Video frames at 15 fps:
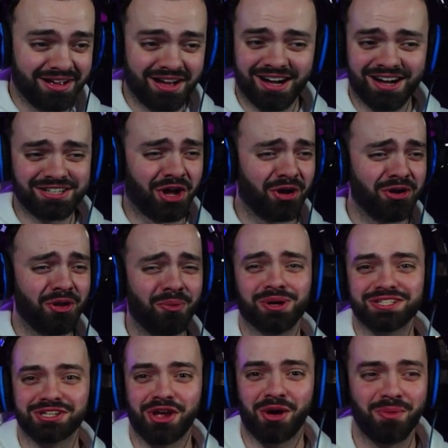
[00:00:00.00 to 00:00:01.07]
I don't know
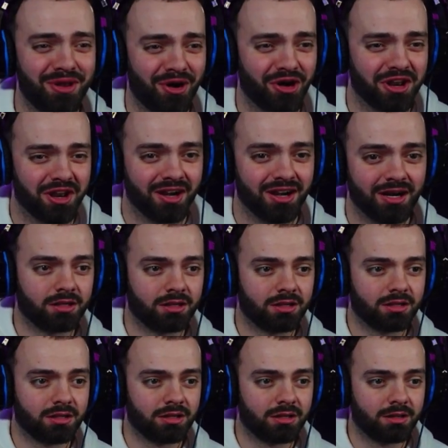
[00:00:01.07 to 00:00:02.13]
what's going on.
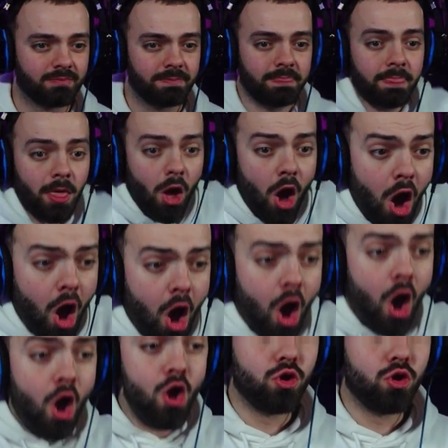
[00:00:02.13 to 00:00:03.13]
No!